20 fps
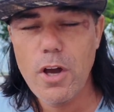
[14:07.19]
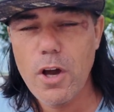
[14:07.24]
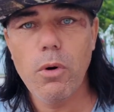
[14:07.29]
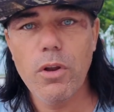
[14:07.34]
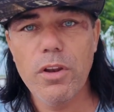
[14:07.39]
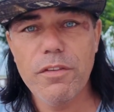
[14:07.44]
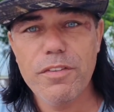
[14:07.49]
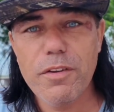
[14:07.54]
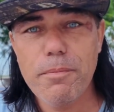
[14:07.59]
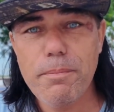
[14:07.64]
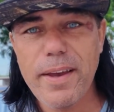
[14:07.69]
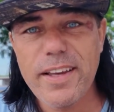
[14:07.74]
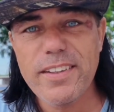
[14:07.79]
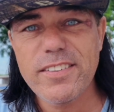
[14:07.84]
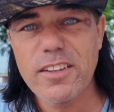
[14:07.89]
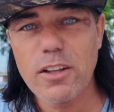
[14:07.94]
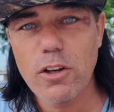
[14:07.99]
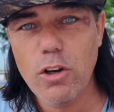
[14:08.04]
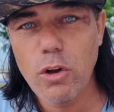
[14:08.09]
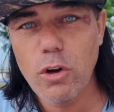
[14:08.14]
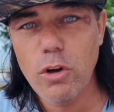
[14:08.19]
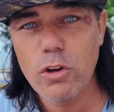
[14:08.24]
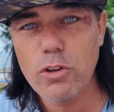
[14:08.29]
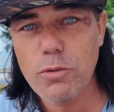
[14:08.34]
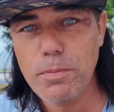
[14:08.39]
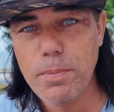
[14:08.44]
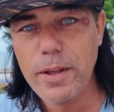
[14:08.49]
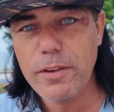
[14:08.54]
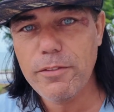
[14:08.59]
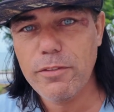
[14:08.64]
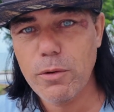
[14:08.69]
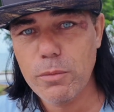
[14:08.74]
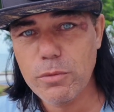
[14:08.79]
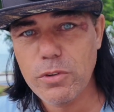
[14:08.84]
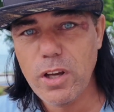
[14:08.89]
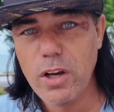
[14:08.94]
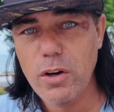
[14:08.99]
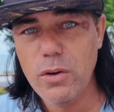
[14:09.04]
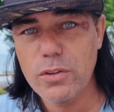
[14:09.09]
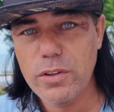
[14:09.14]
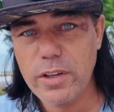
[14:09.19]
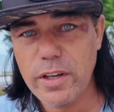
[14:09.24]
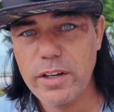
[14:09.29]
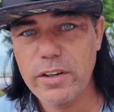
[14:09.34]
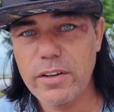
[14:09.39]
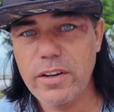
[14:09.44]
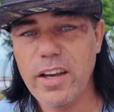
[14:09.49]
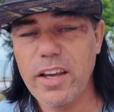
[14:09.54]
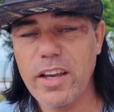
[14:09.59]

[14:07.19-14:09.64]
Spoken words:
One of the best launch platforms out there,